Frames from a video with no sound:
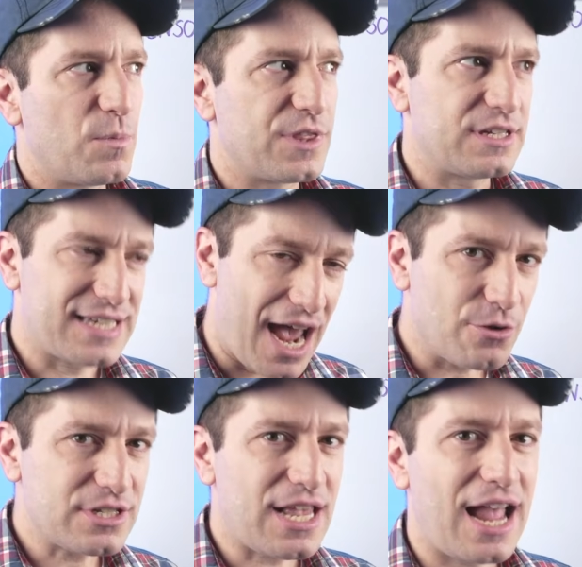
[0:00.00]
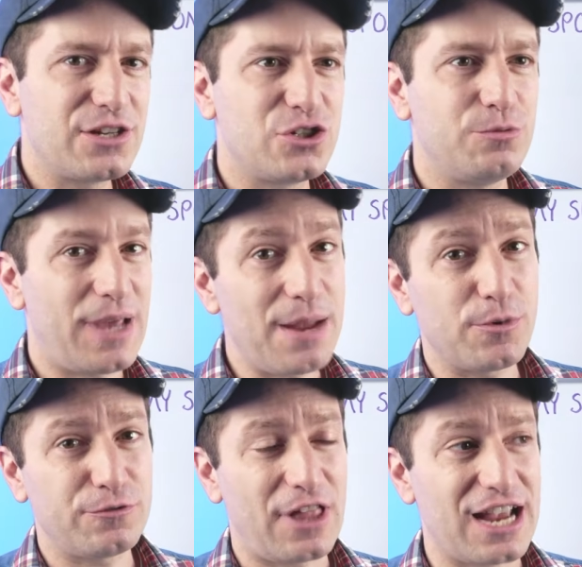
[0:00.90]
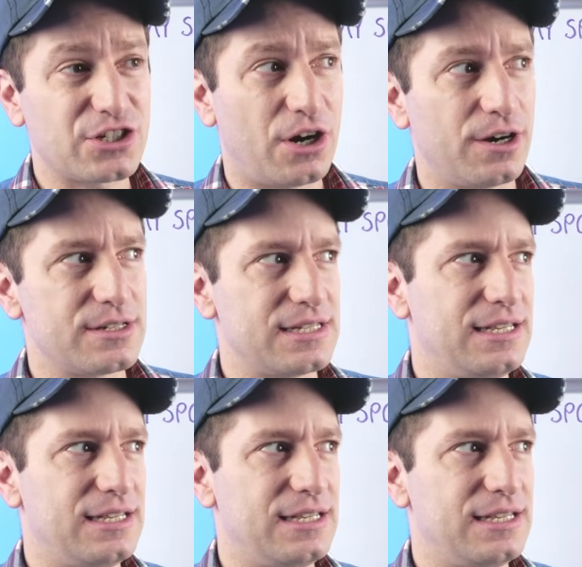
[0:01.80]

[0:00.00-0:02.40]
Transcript: The downside to paper flashcards